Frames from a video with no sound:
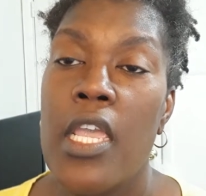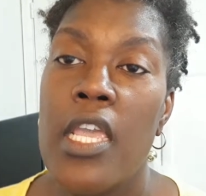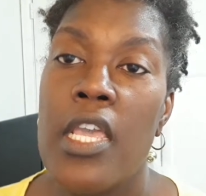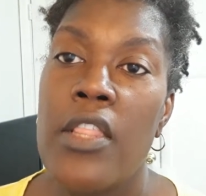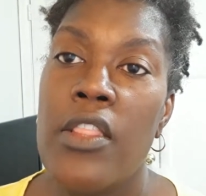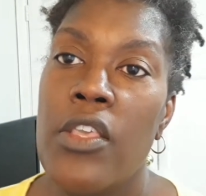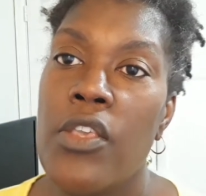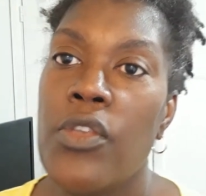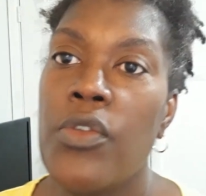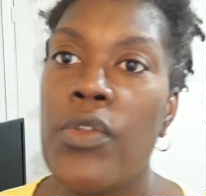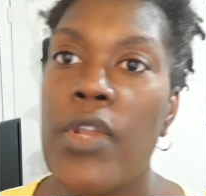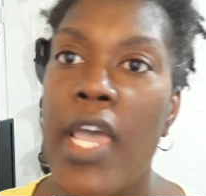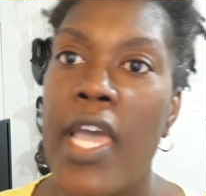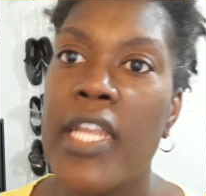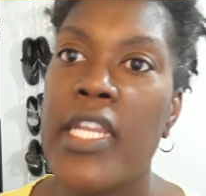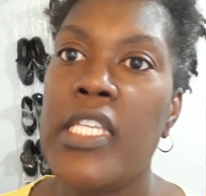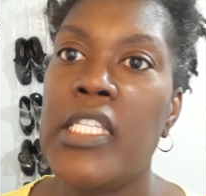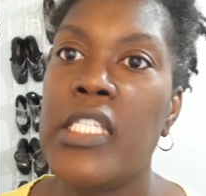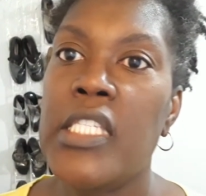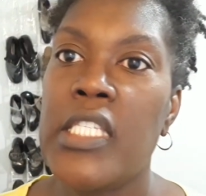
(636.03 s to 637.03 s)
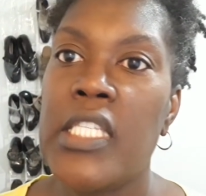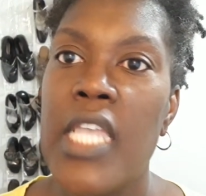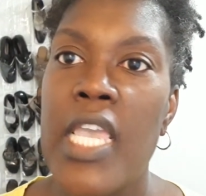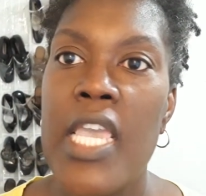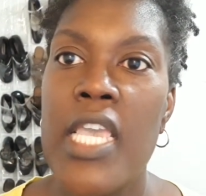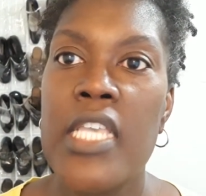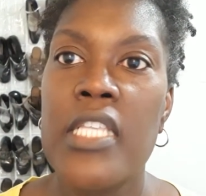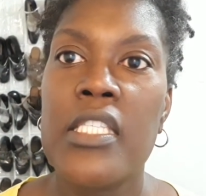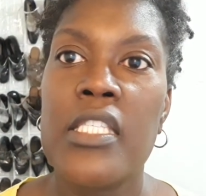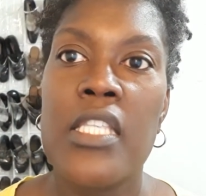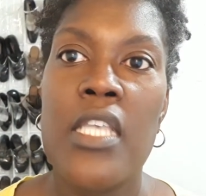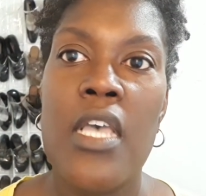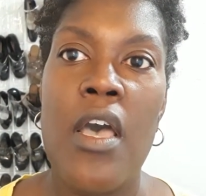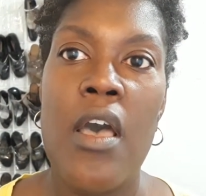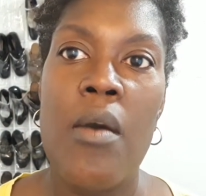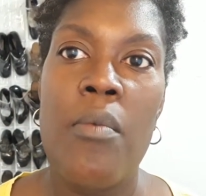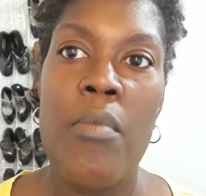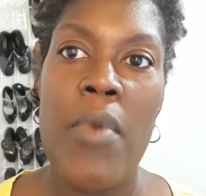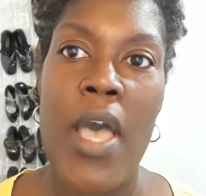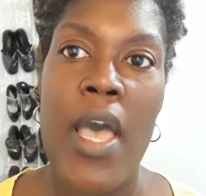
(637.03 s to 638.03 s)
In the United States,
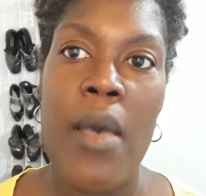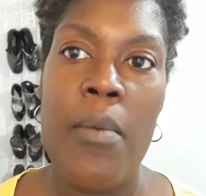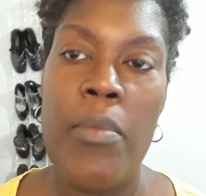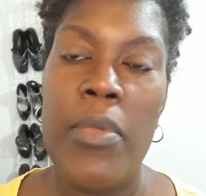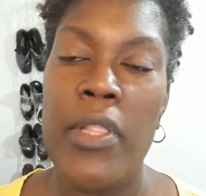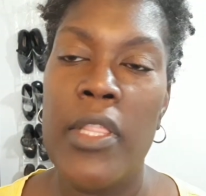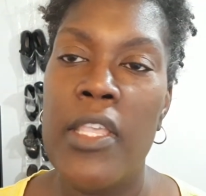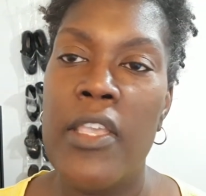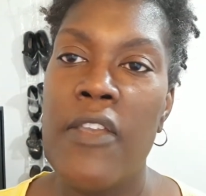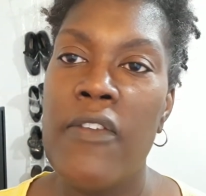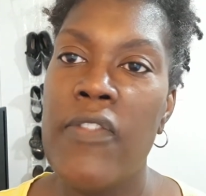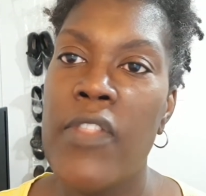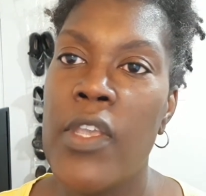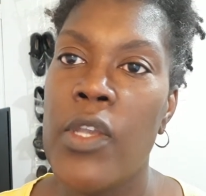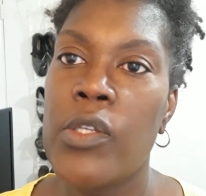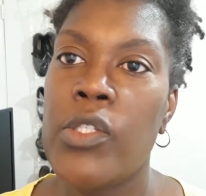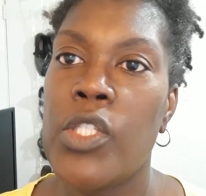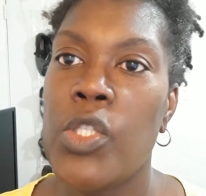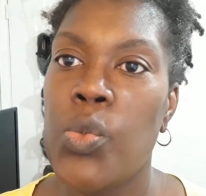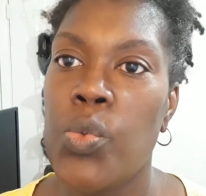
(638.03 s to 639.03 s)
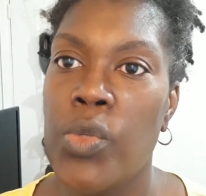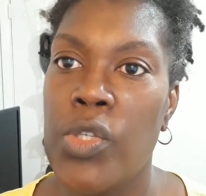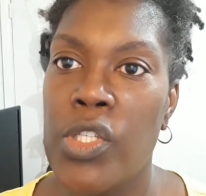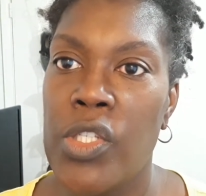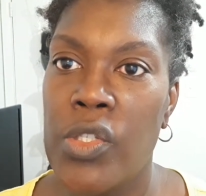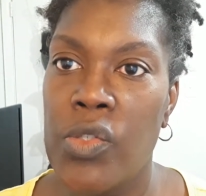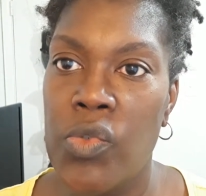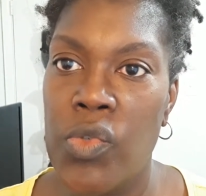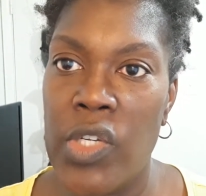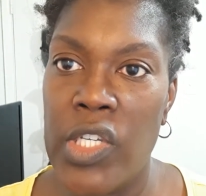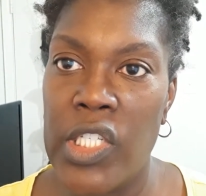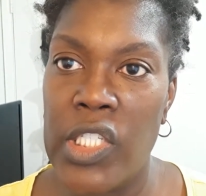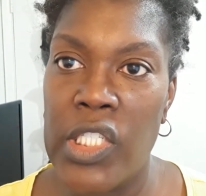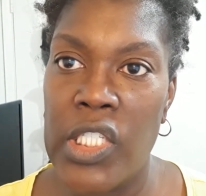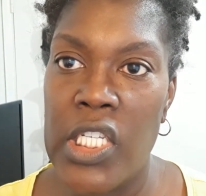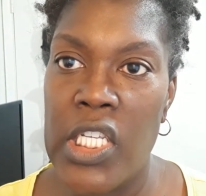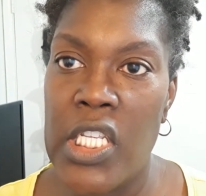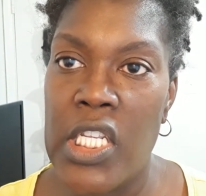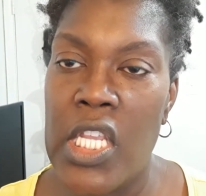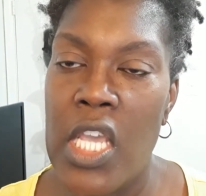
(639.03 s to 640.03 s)
I believe there's a
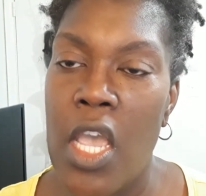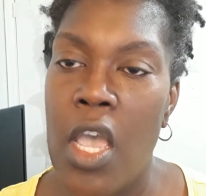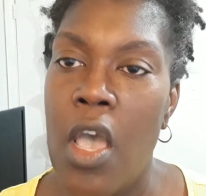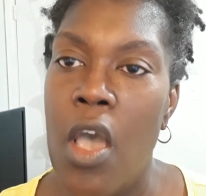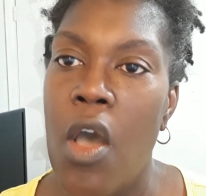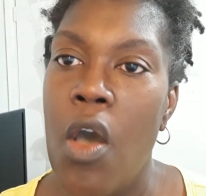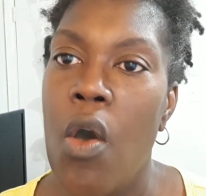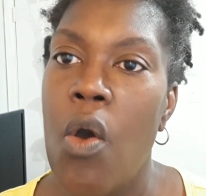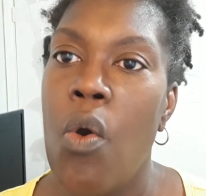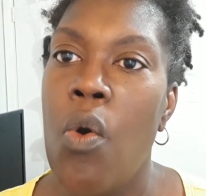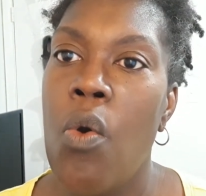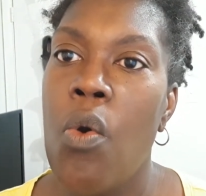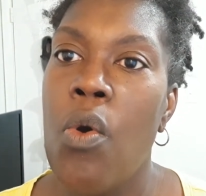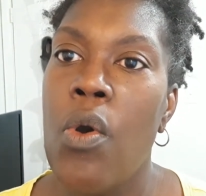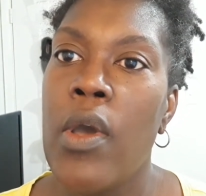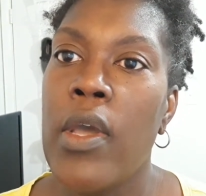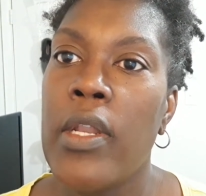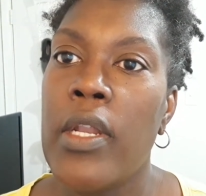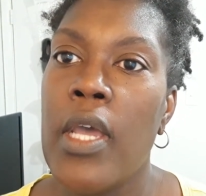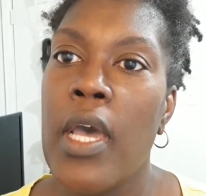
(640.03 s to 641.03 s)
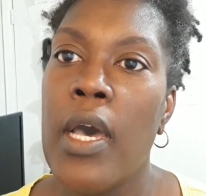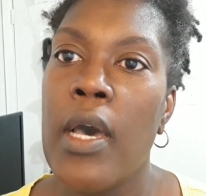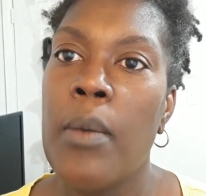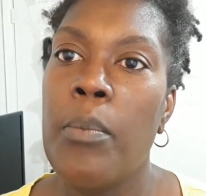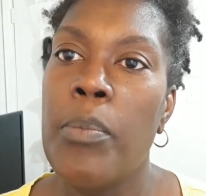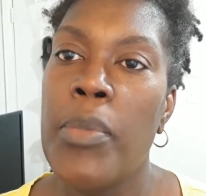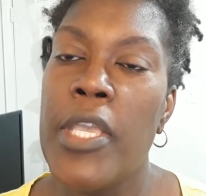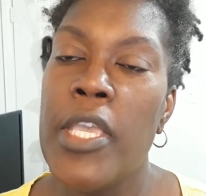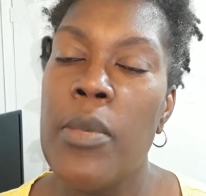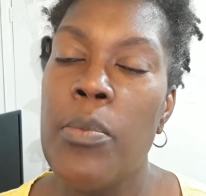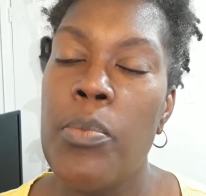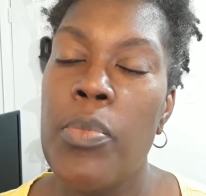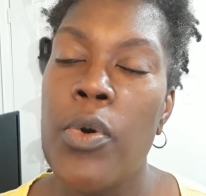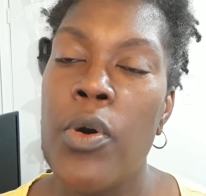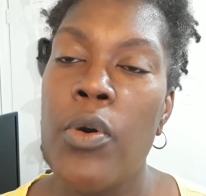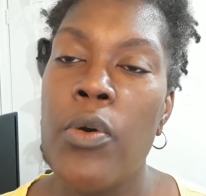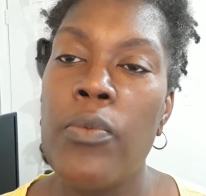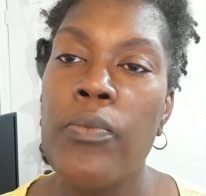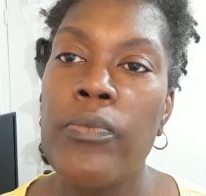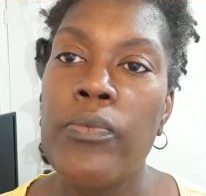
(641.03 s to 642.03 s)
restriction on
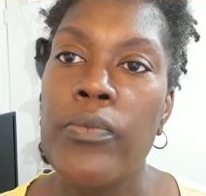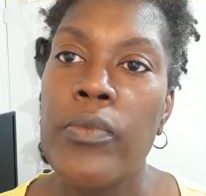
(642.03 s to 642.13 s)
people